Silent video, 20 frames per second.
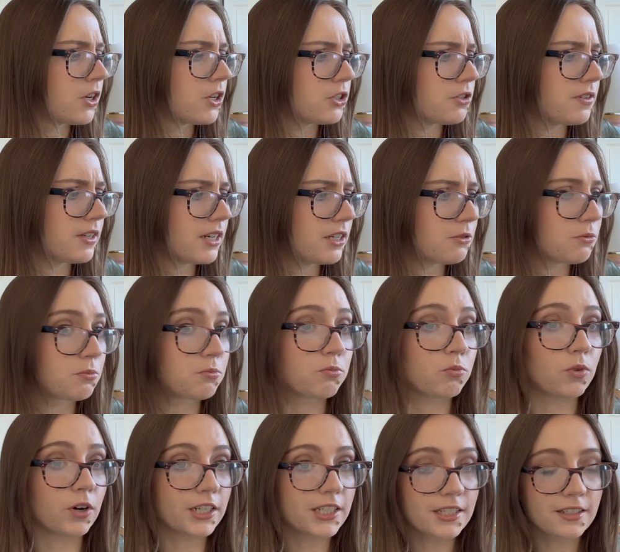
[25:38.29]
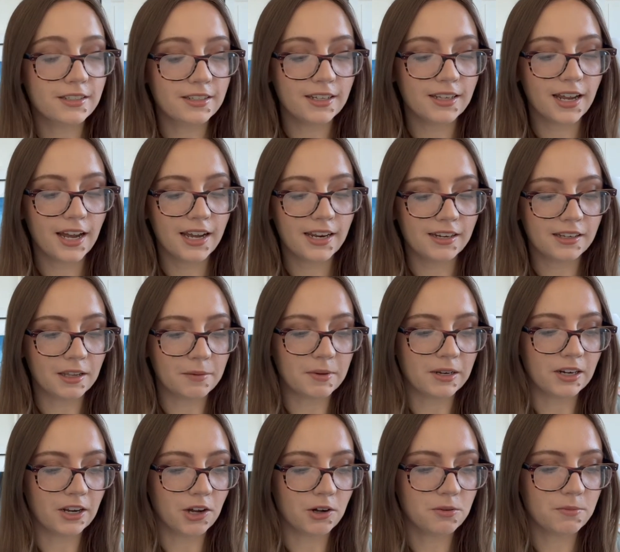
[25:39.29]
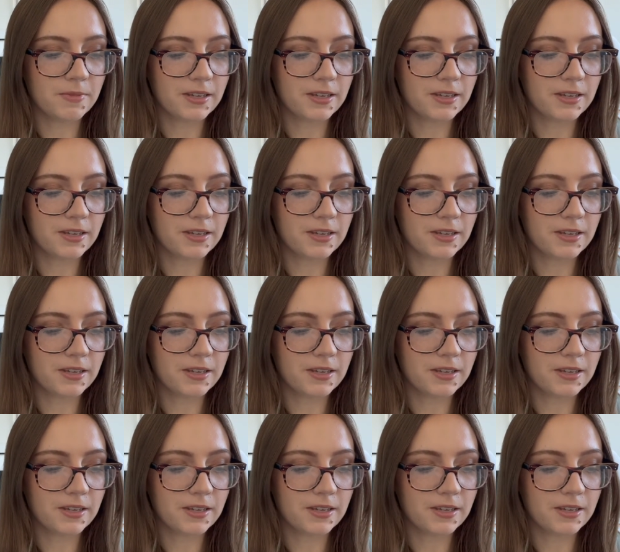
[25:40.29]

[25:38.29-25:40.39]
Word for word: So if you guys want to see that, let me know